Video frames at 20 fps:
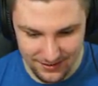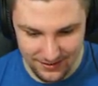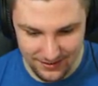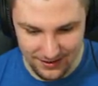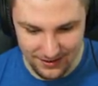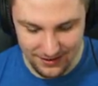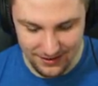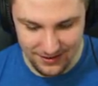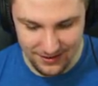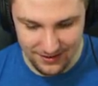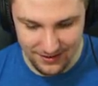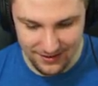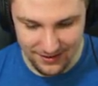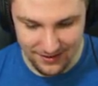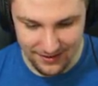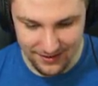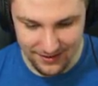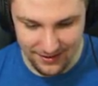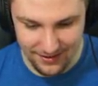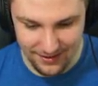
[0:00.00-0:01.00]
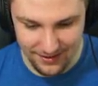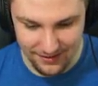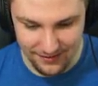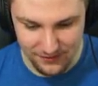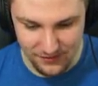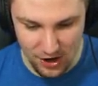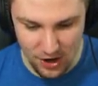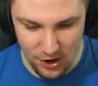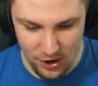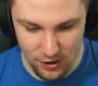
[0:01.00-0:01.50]
Uh, huh?
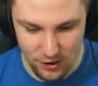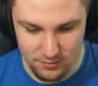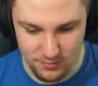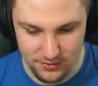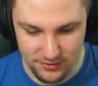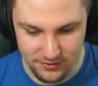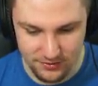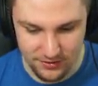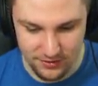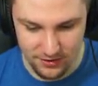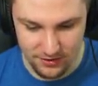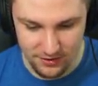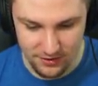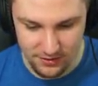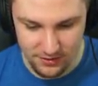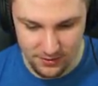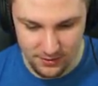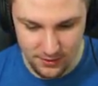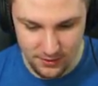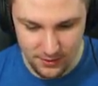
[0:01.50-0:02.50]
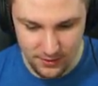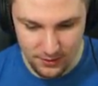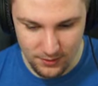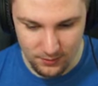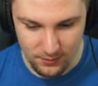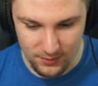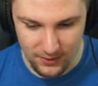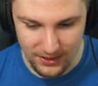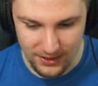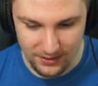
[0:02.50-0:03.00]
no, Mister
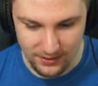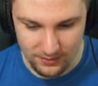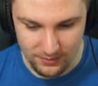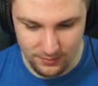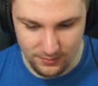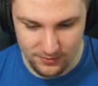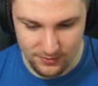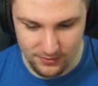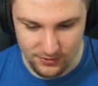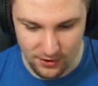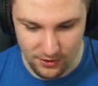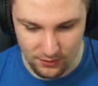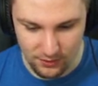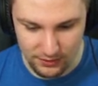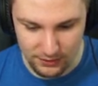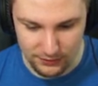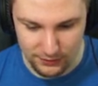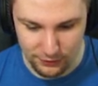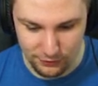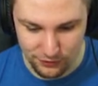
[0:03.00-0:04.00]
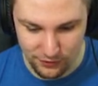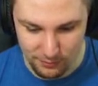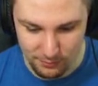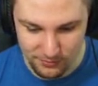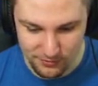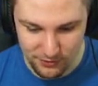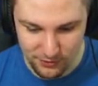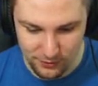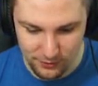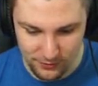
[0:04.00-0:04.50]
Weird Sully in a
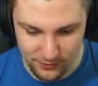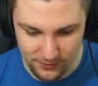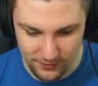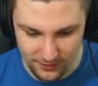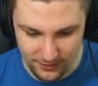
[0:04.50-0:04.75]
jumpsuit.